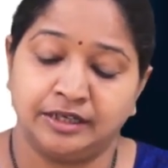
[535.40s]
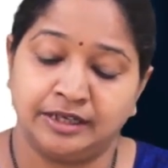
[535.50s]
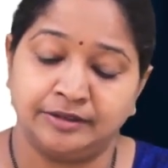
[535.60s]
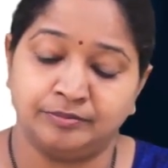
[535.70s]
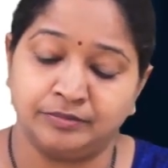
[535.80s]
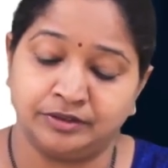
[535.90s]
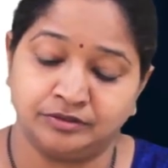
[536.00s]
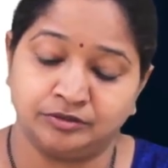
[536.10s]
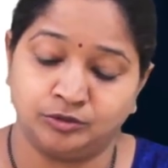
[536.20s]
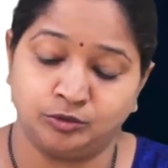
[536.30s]

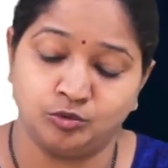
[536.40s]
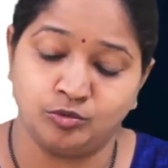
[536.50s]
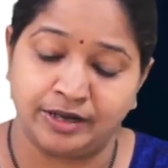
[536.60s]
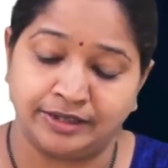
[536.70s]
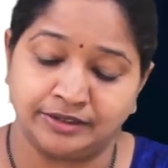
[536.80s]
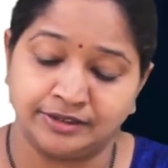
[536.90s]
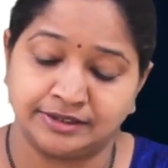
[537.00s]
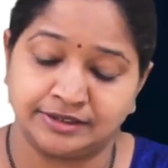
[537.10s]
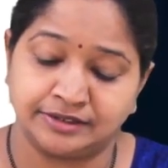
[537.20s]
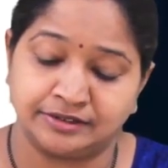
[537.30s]
And 2
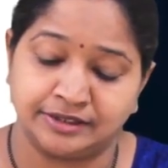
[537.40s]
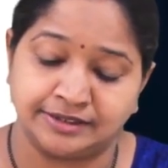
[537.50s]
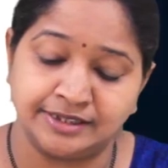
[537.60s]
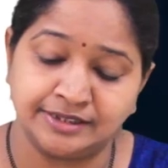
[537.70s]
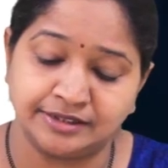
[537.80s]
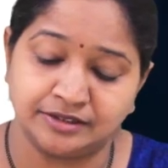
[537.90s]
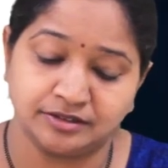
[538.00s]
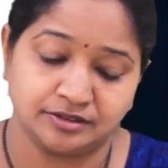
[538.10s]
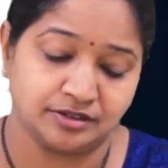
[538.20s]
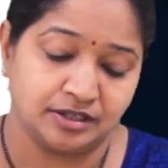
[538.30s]
minus this is
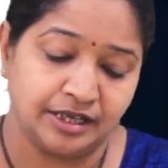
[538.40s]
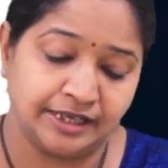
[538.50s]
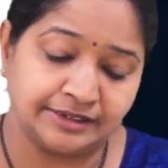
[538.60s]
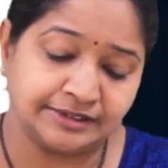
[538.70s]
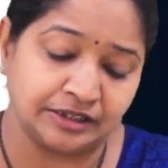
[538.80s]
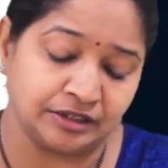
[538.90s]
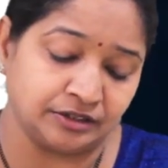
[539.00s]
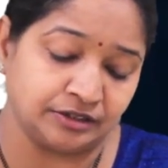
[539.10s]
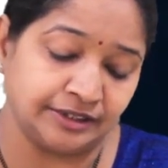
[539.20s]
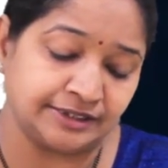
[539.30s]
x
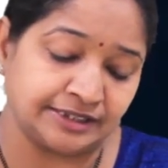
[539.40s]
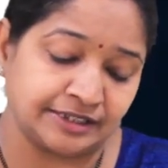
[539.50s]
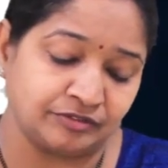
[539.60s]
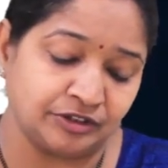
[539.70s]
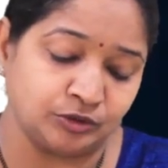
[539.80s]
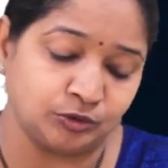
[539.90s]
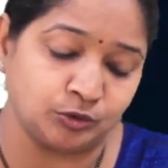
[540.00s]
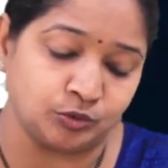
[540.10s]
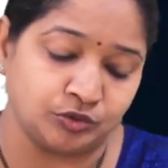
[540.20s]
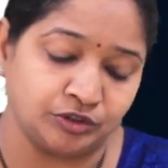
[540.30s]
equal to
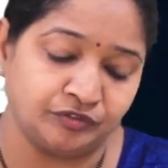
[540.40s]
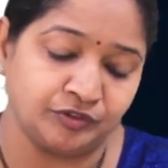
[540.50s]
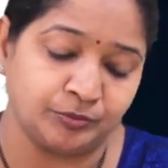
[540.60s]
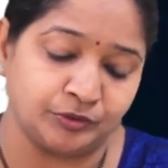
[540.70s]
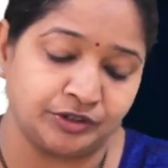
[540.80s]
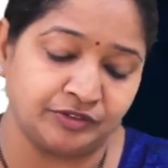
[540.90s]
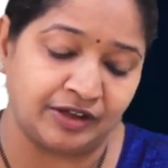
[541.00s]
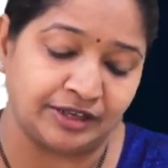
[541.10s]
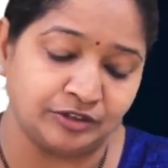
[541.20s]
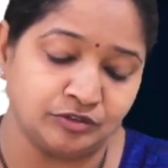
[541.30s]
2. If you put the
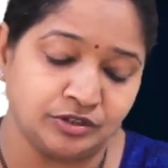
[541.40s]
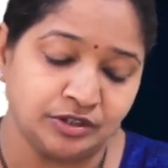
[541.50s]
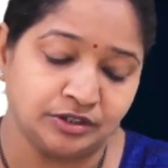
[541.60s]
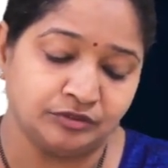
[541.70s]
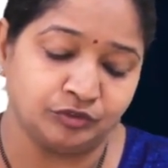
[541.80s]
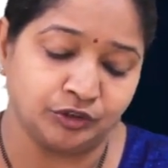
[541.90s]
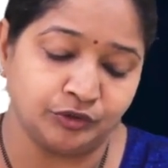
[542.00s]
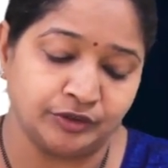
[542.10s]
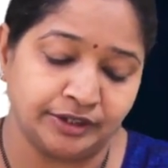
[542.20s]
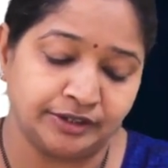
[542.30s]
value, what
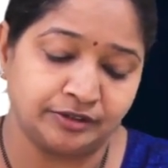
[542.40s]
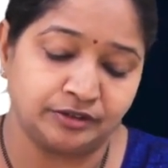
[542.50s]
you get?